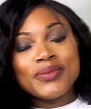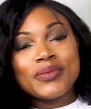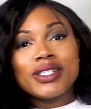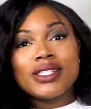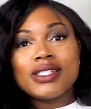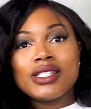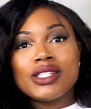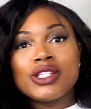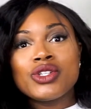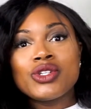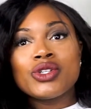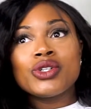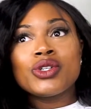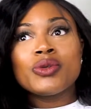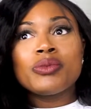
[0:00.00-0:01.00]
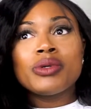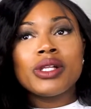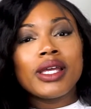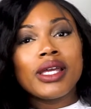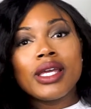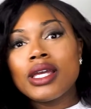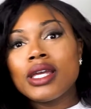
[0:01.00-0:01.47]
consider
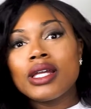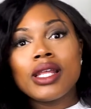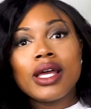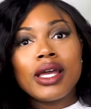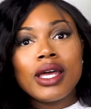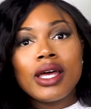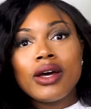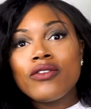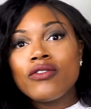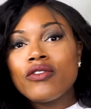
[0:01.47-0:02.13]
playing like a